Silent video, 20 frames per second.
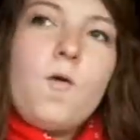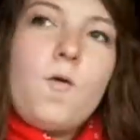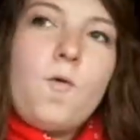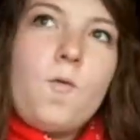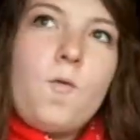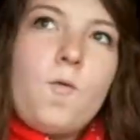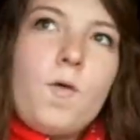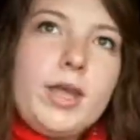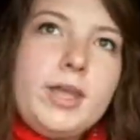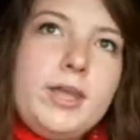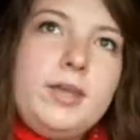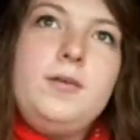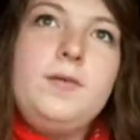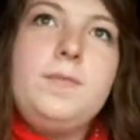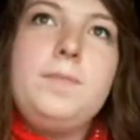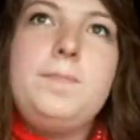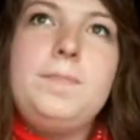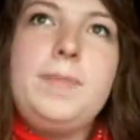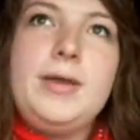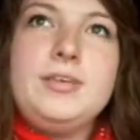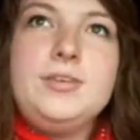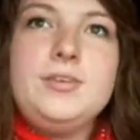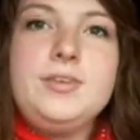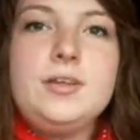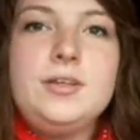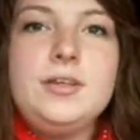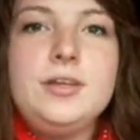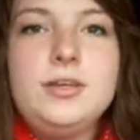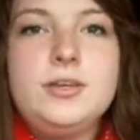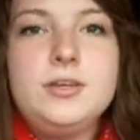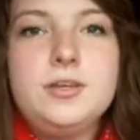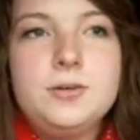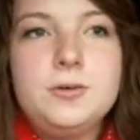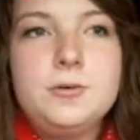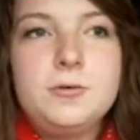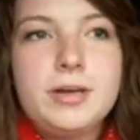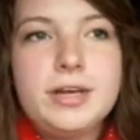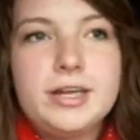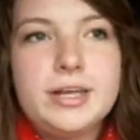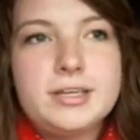What you basically
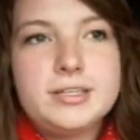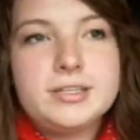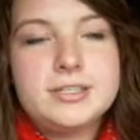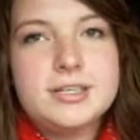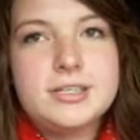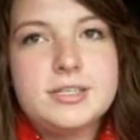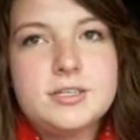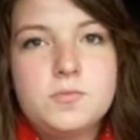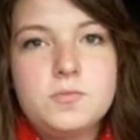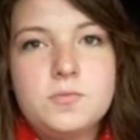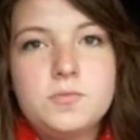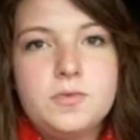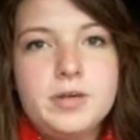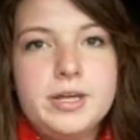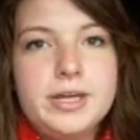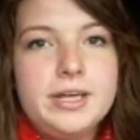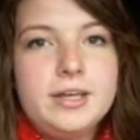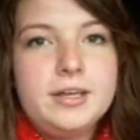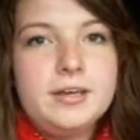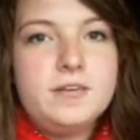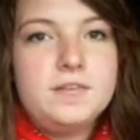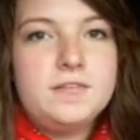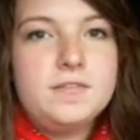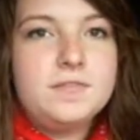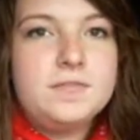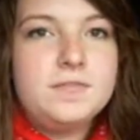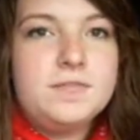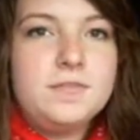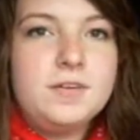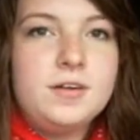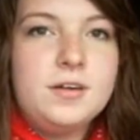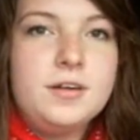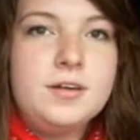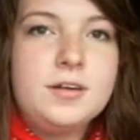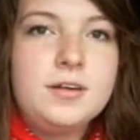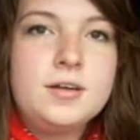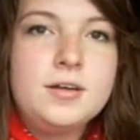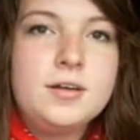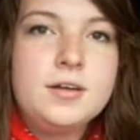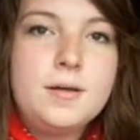do is, it's a weekend of
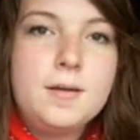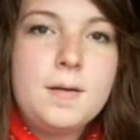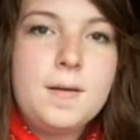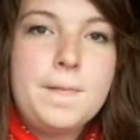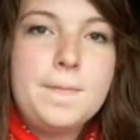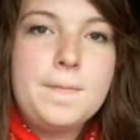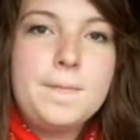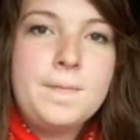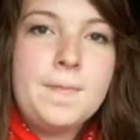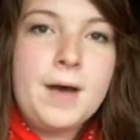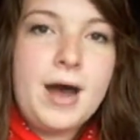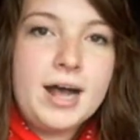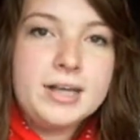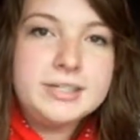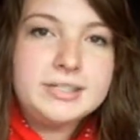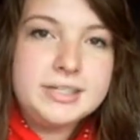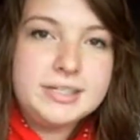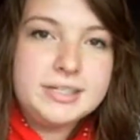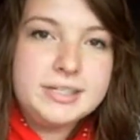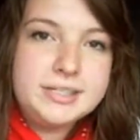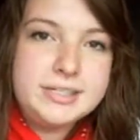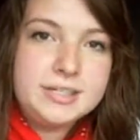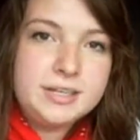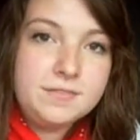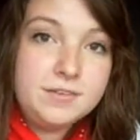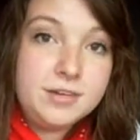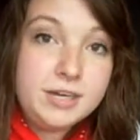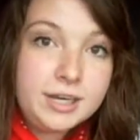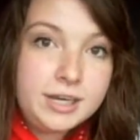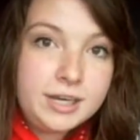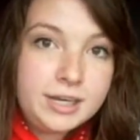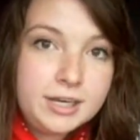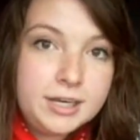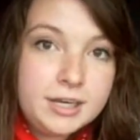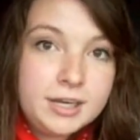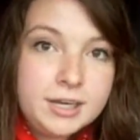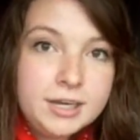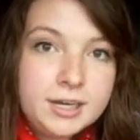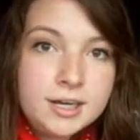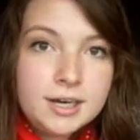positivity.
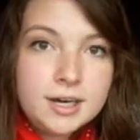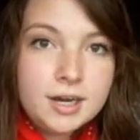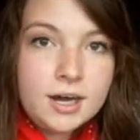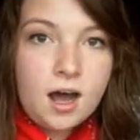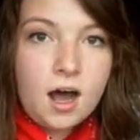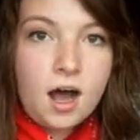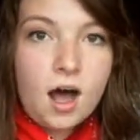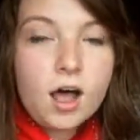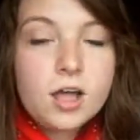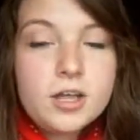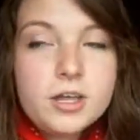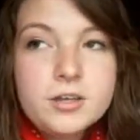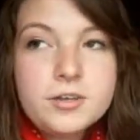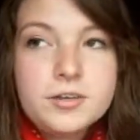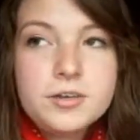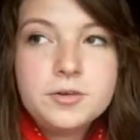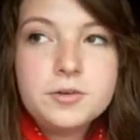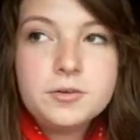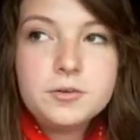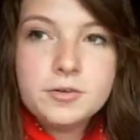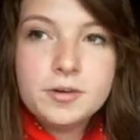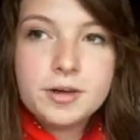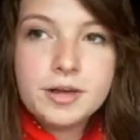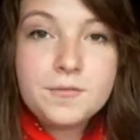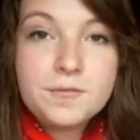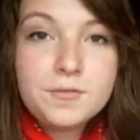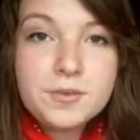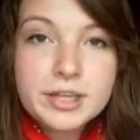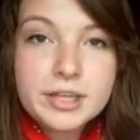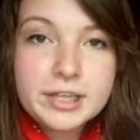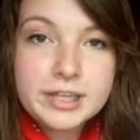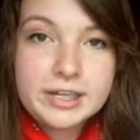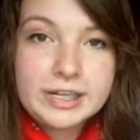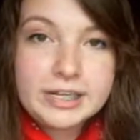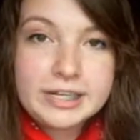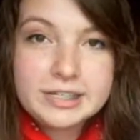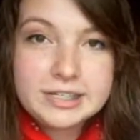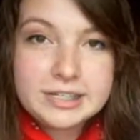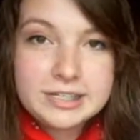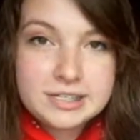All you do really
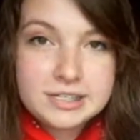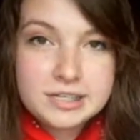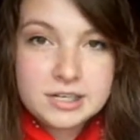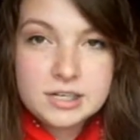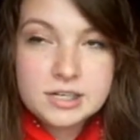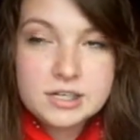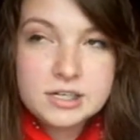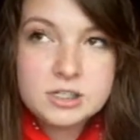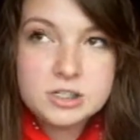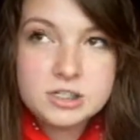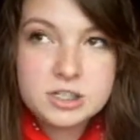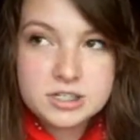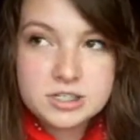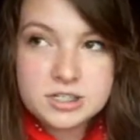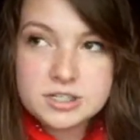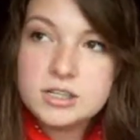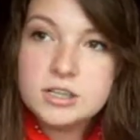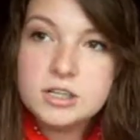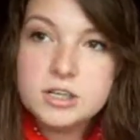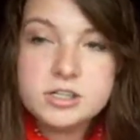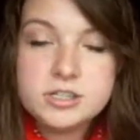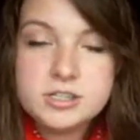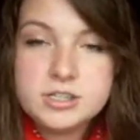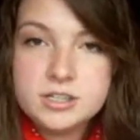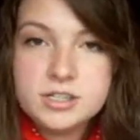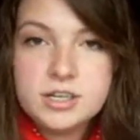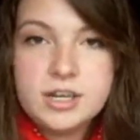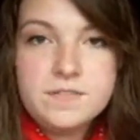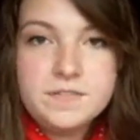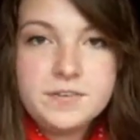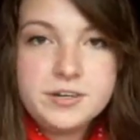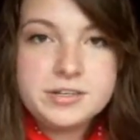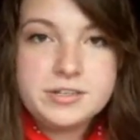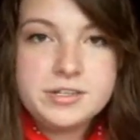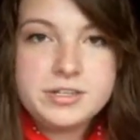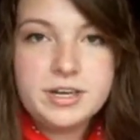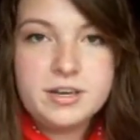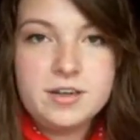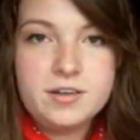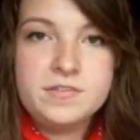is just learn to love
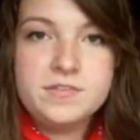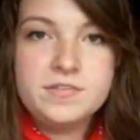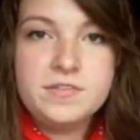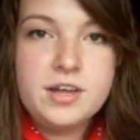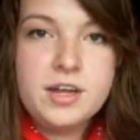yourself.